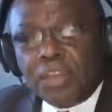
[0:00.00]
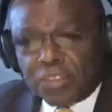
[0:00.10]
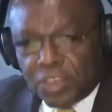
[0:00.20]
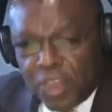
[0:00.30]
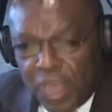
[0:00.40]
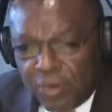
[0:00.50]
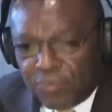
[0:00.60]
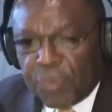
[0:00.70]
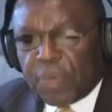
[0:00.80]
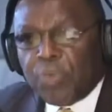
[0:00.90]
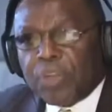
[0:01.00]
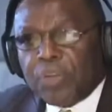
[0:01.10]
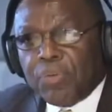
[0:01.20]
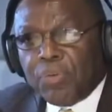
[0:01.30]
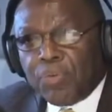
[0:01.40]
This conflict with
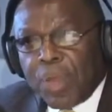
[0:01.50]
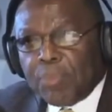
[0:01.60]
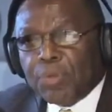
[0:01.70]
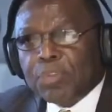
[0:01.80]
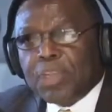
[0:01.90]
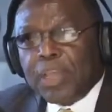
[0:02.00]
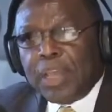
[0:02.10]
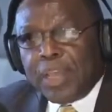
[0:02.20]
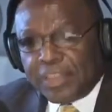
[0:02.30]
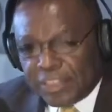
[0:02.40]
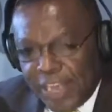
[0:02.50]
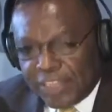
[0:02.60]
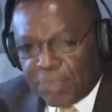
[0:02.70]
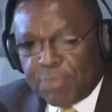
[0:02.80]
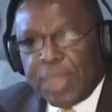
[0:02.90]
the rebels
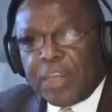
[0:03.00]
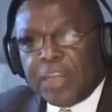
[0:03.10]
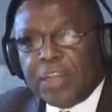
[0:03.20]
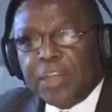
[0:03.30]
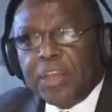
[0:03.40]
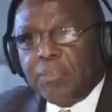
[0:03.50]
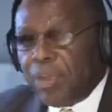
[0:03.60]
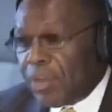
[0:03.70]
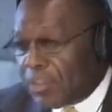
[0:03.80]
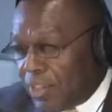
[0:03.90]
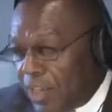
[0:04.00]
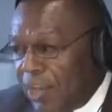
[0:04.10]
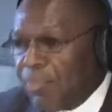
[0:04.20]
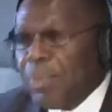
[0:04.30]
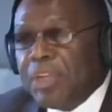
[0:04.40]
exacerbated it because the
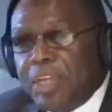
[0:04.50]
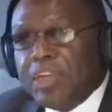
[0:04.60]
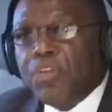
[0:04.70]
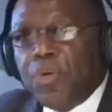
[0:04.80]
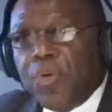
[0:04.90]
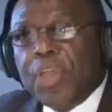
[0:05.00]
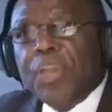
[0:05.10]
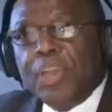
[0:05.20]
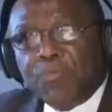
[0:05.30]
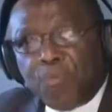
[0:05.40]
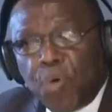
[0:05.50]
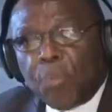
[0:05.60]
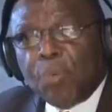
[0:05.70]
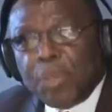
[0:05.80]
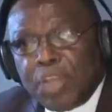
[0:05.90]
government did go in and
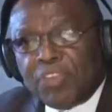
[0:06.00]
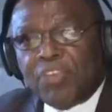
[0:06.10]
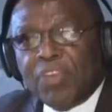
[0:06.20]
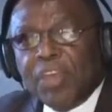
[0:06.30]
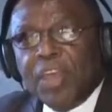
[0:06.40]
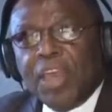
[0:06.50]
form a militia.